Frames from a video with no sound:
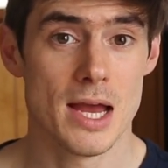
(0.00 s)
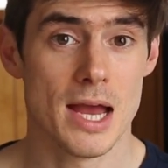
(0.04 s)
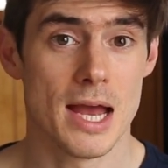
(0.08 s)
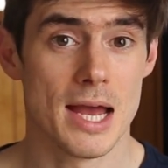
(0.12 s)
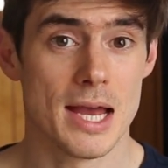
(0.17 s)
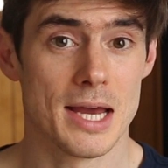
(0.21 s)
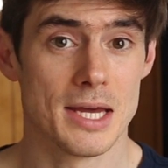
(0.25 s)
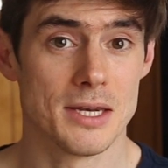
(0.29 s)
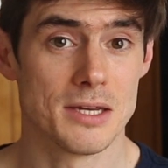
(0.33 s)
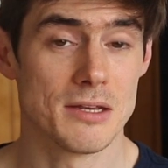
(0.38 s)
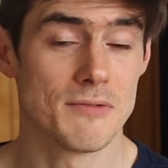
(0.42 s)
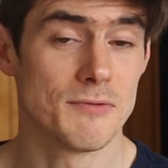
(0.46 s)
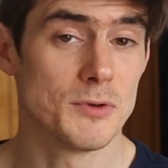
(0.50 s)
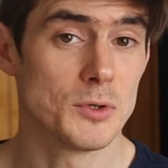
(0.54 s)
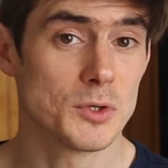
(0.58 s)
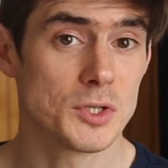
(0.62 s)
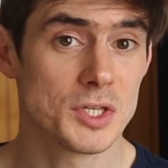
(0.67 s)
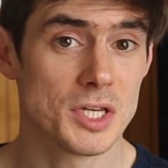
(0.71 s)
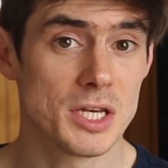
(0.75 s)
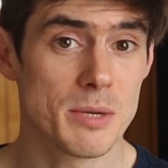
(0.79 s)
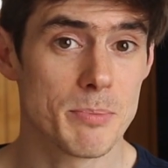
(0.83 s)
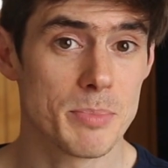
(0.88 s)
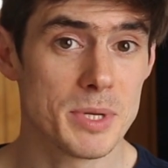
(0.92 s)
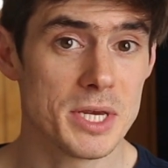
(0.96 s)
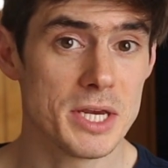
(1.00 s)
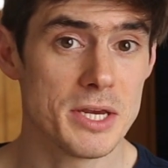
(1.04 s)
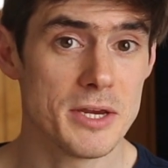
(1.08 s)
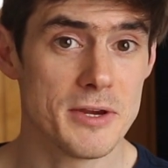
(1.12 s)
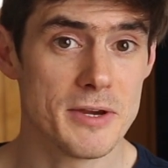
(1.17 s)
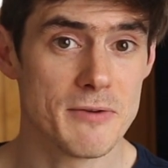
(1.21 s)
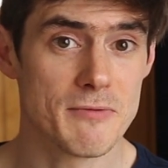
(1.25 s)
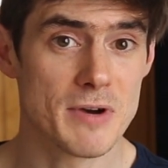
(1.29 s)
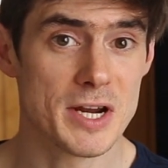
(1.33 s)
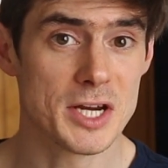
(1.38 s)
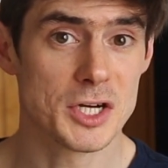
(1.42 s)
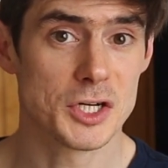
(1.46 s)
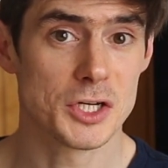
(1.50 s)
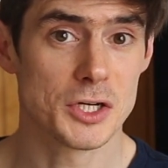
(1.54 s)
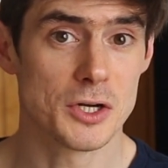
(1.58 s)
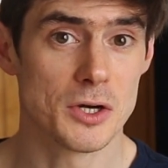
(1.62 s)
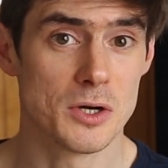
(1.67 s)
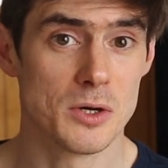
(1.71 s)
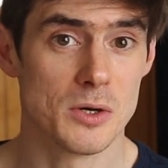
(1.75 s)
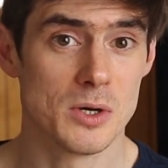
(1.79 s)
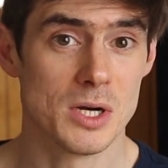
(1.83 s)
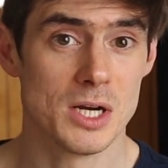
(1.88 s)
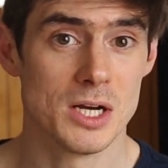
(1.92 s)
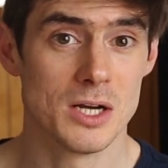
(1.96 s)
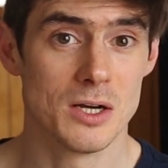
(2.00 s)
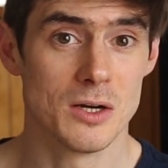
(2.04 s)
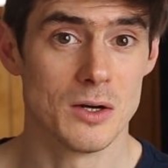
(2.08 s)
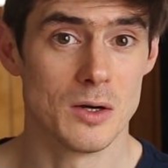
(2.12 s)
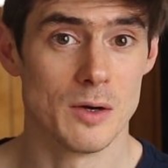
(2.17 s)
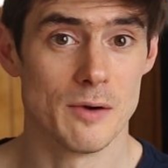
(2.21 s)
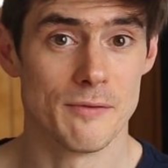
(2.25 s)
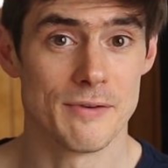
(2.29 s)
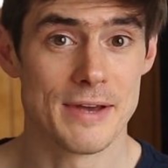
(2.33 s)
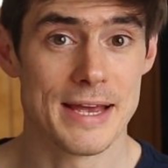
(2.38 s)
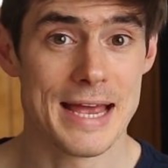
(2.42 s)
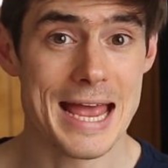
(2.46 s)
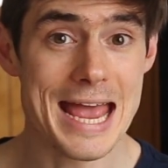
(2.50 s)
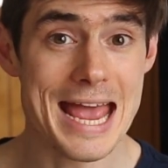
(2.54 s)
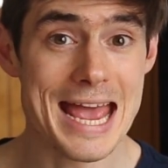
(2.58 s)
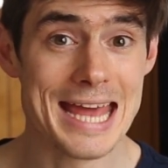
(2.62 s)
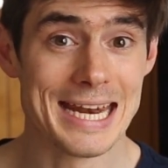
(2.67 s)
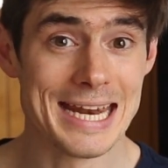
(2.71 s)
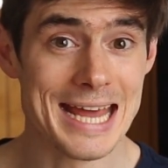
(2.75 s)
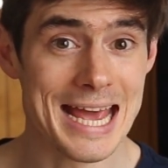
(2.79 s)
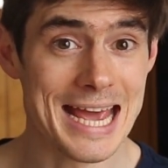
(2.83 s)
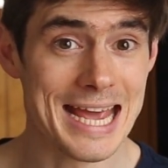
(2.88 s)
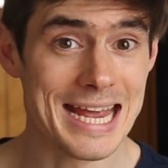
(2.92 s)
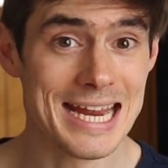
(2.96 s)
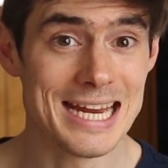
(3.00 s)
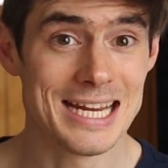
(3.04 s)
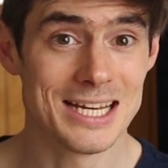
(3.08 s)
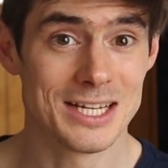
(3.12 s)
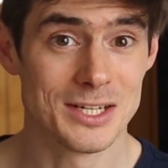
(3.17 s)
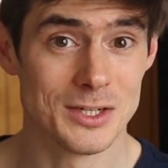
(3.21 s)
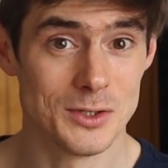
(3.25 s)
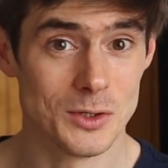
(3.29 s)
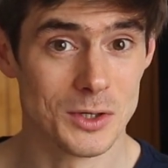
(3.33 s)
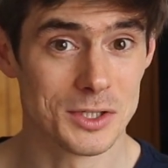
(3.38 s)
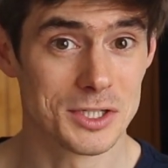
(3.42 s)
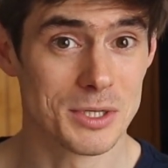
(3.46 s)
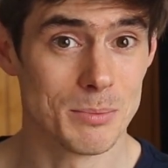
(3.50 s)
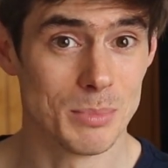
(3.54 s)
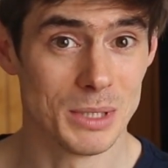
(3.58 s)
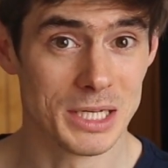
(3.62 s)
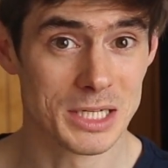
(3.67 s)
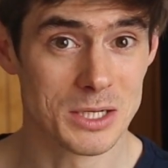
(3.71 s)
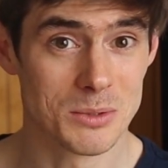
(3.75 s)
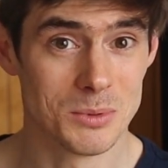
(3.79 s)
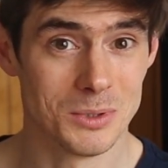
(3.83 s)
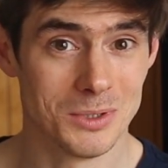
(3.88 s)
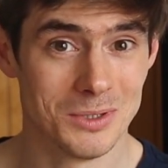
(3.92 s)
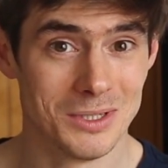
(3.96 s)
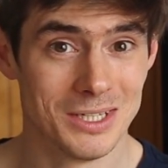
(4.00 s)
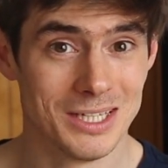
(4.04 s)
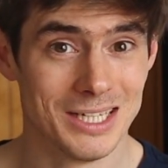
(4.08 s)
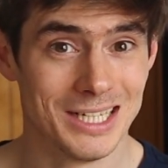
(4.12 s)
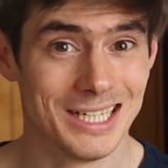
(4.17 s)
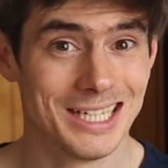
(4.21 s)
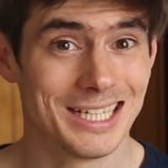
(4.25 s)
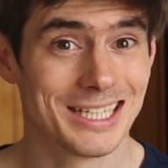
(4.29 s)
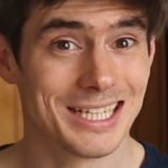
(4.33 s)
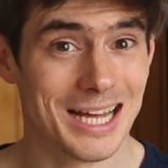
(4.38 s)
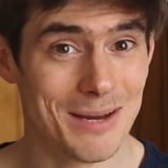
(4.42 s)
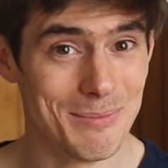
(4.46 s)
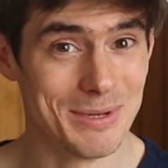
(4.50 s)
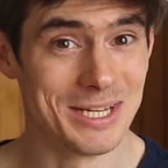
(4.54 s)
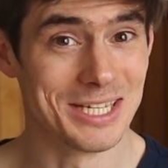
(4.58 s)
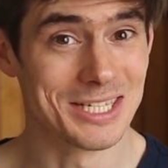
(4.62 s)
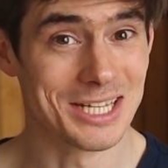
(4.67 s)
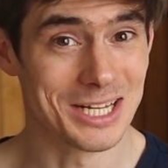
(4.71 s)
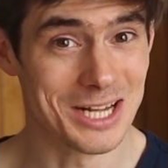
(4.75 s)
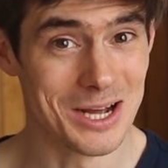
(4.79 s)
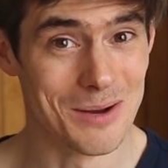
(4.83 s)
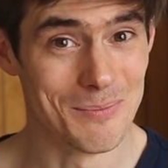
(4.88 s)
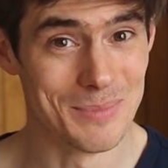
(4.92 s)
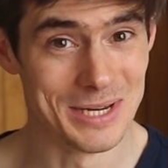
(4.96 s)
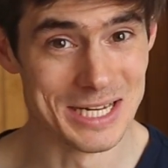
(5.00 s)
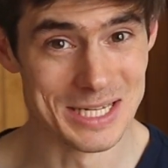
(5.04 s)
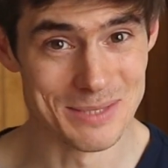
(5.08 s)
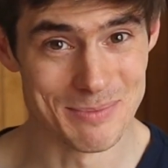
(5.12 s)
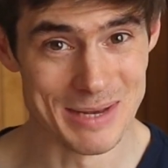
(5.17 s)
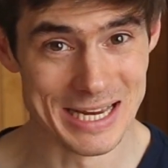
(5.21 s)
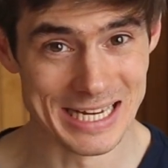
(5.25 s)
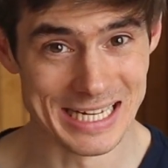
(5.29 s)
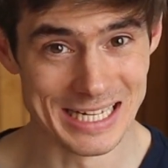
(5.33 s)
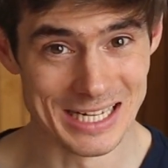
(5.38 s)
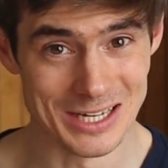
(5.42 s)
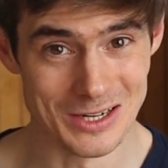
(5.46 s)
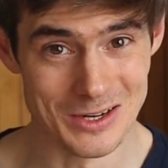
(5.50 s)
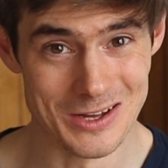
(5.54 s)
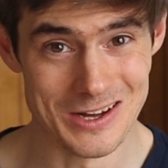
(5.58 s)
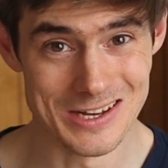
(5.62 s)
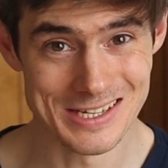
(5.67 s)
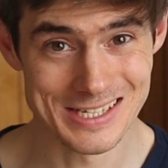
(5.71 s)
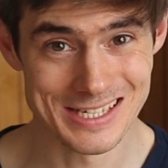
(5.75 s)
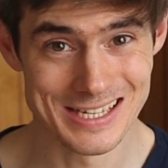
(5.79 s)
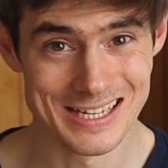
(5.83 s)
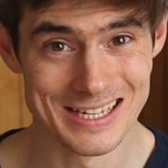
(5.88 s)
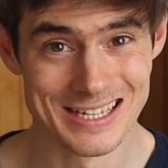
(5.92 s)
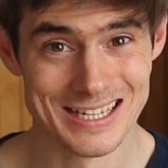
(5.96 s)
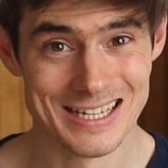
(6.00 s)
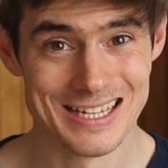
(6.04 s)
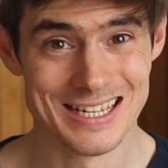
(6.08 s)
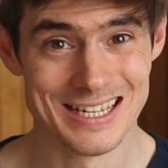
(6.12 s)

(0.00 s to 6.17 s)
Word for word: And if you see a PE ratio of NA, not applicable, that means the company's making a loss.